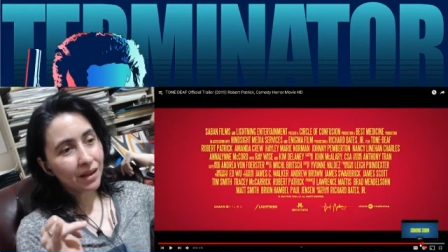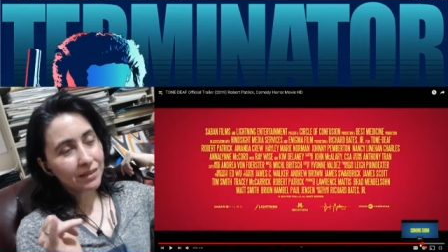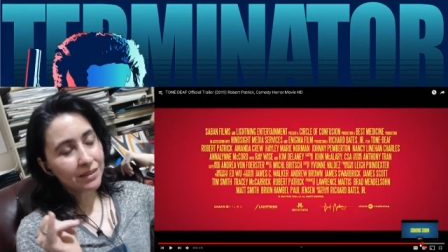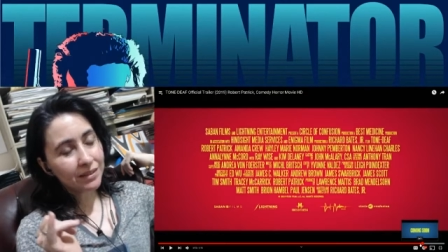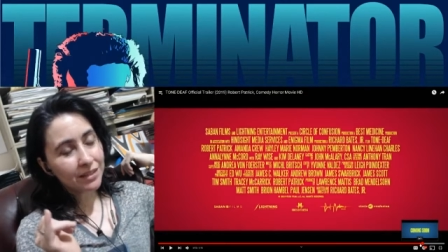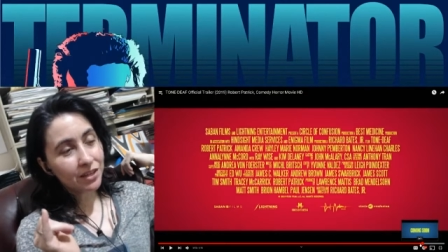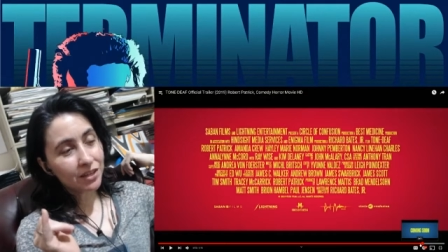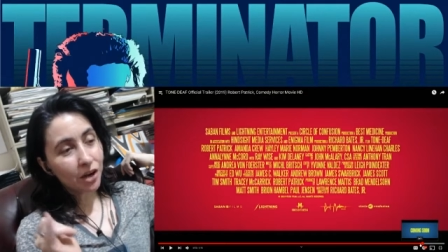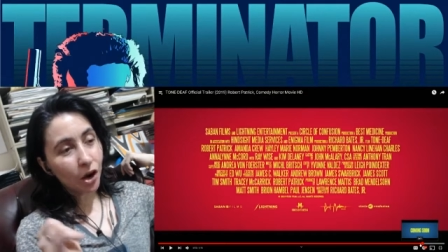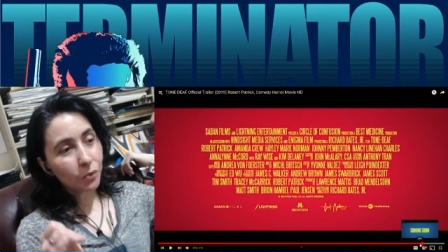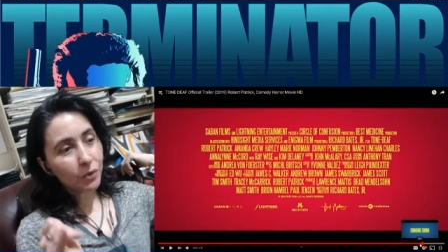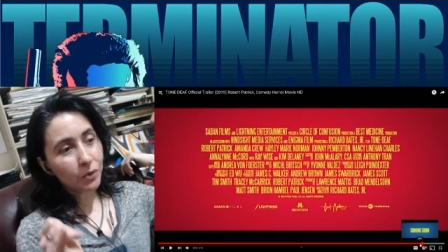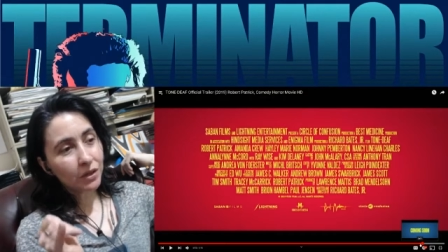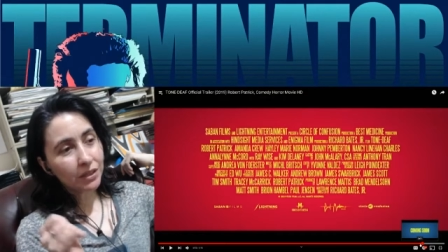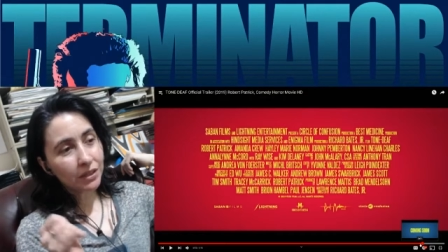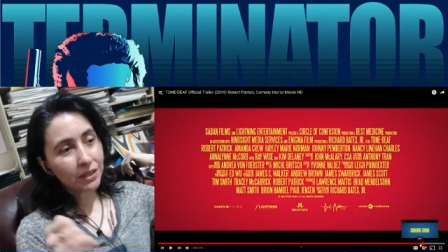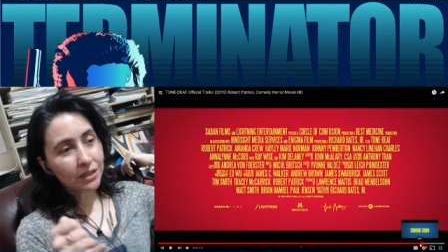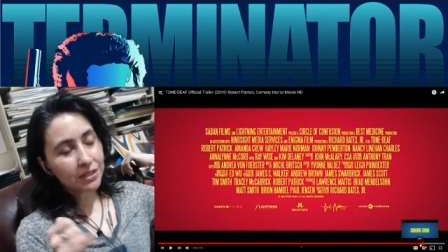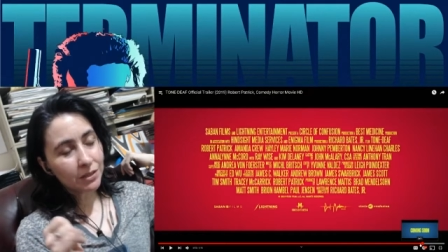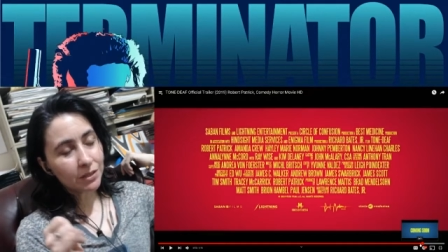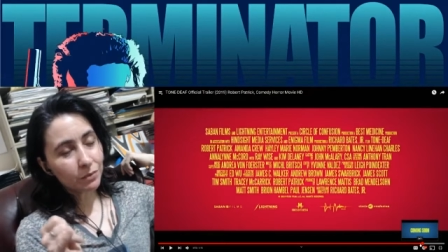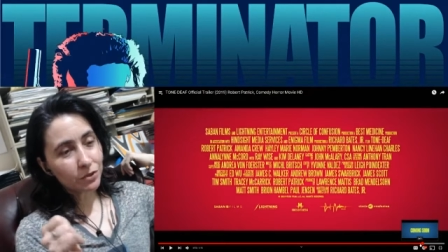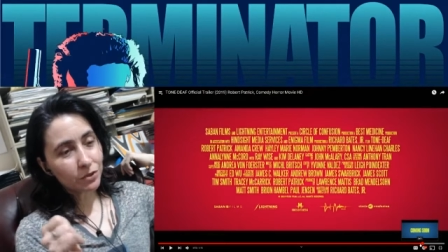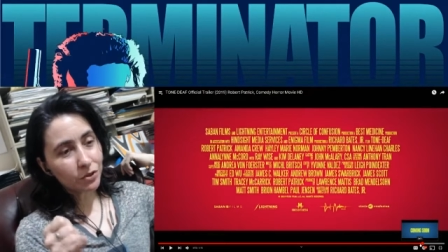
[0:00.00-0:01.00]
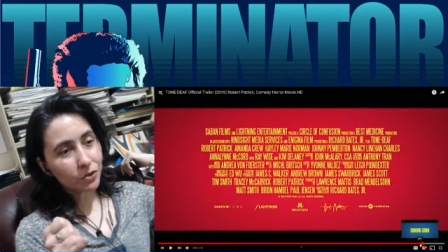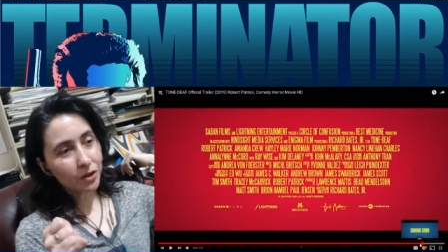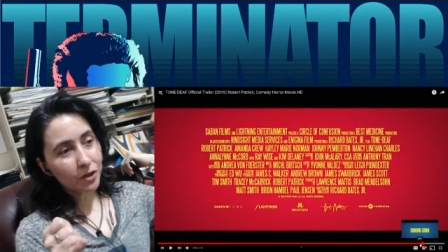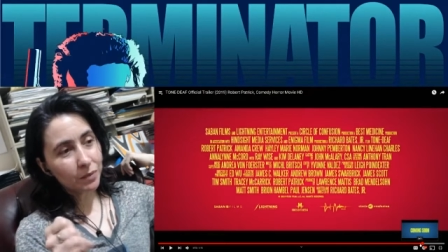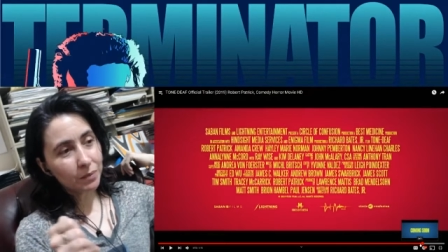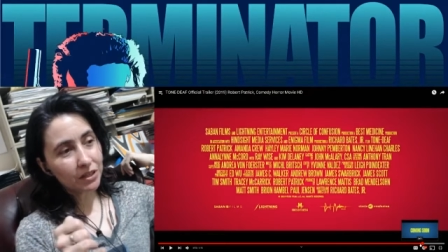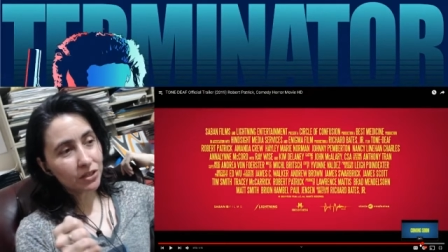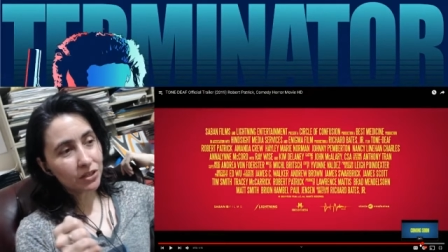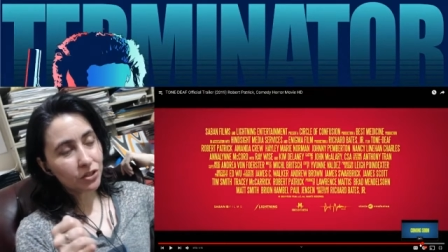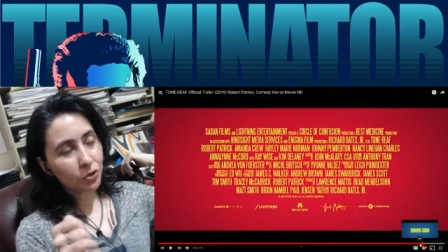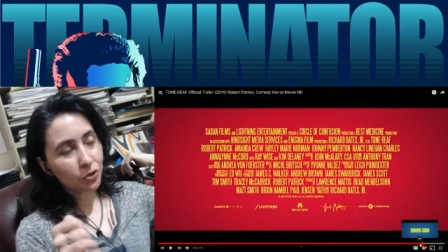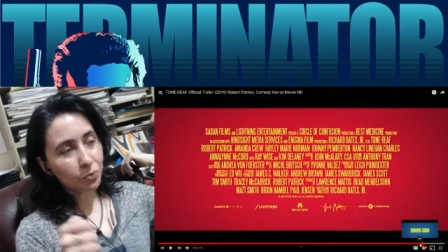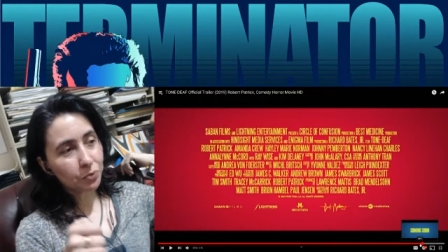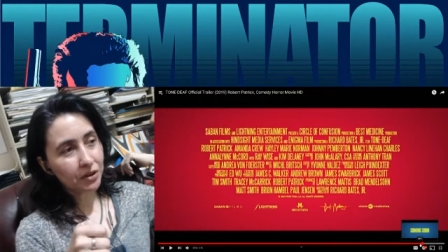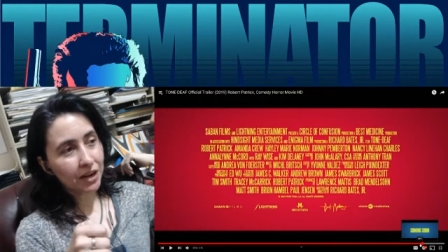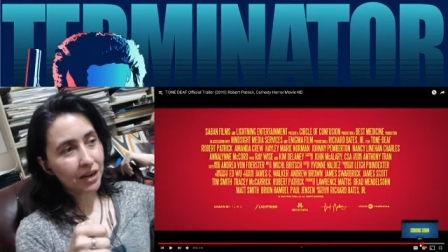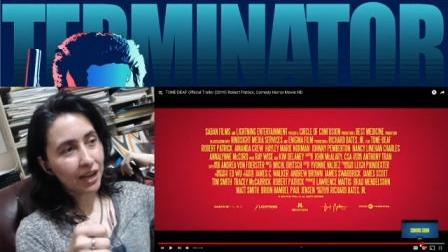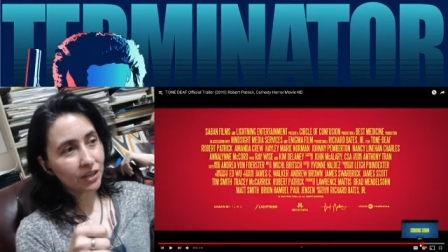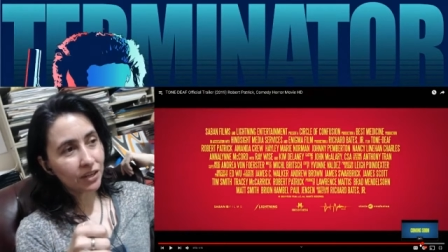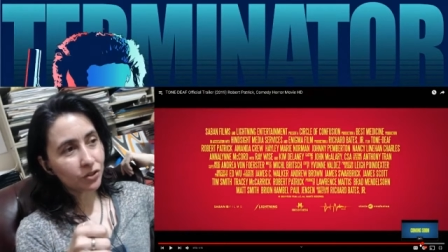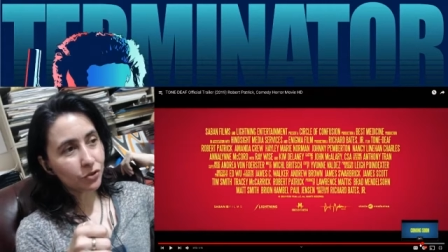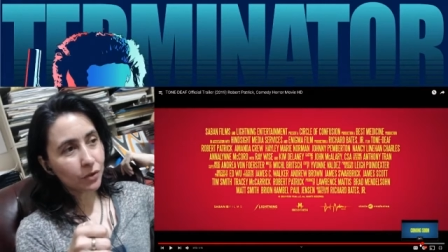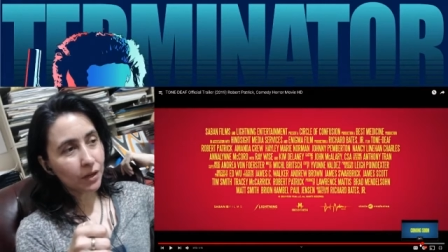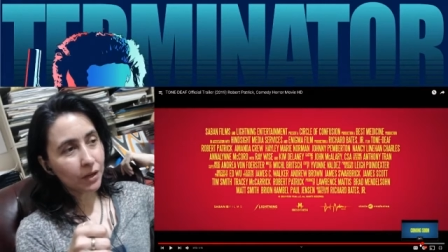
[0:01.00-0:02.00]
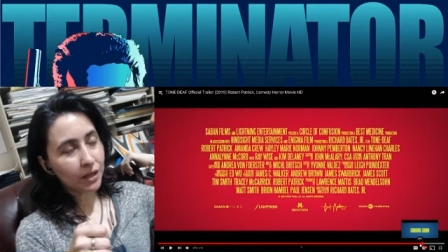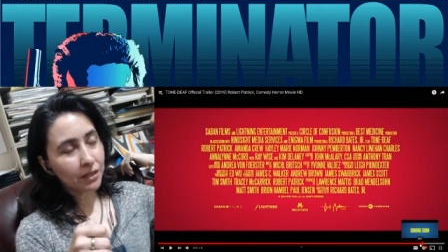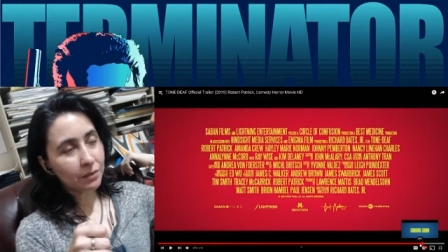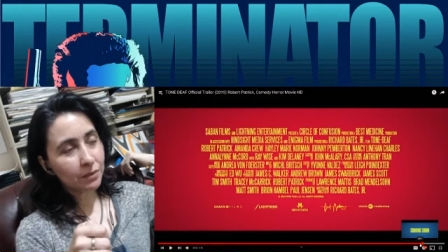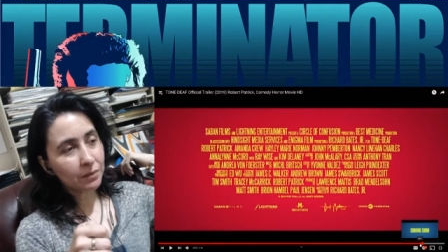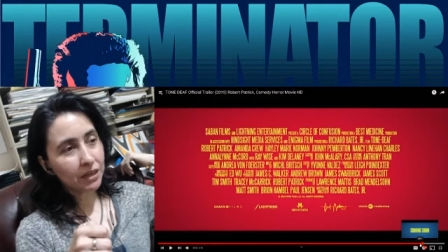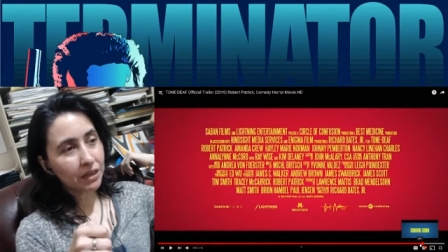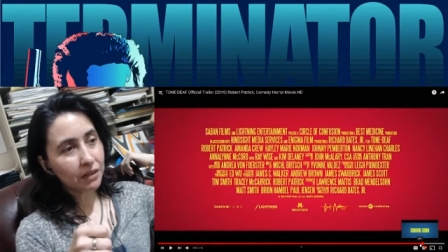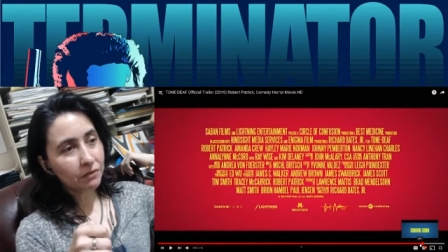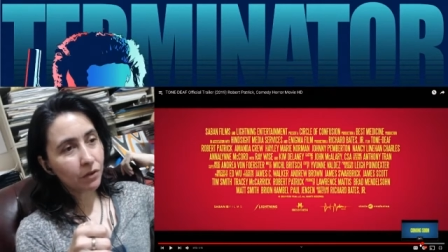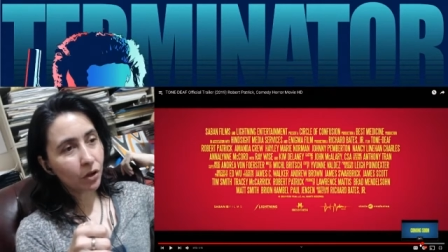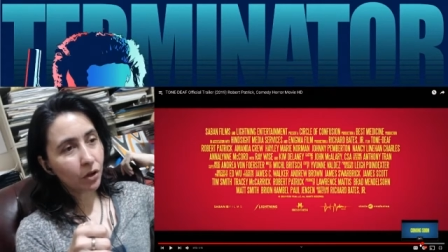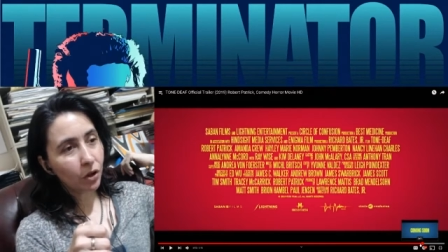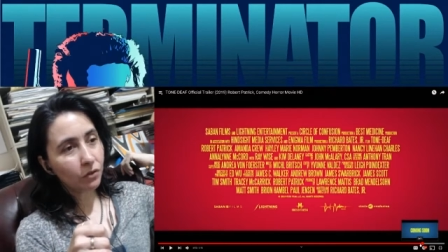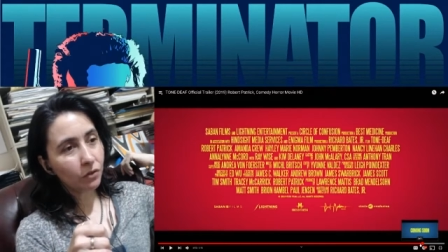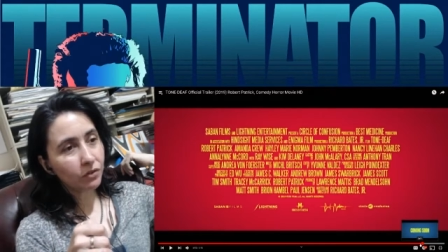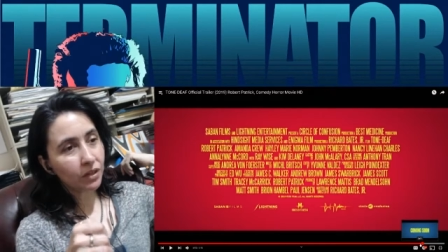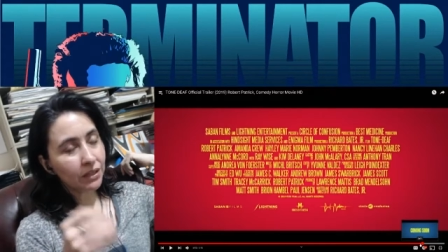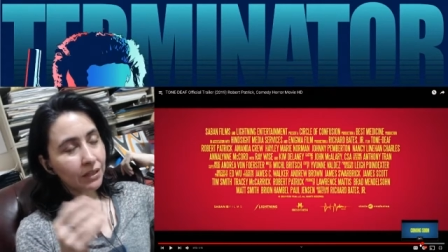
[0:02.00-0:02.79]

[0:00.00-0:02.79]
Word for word: Did not realize it was going to be a supernatural element involved,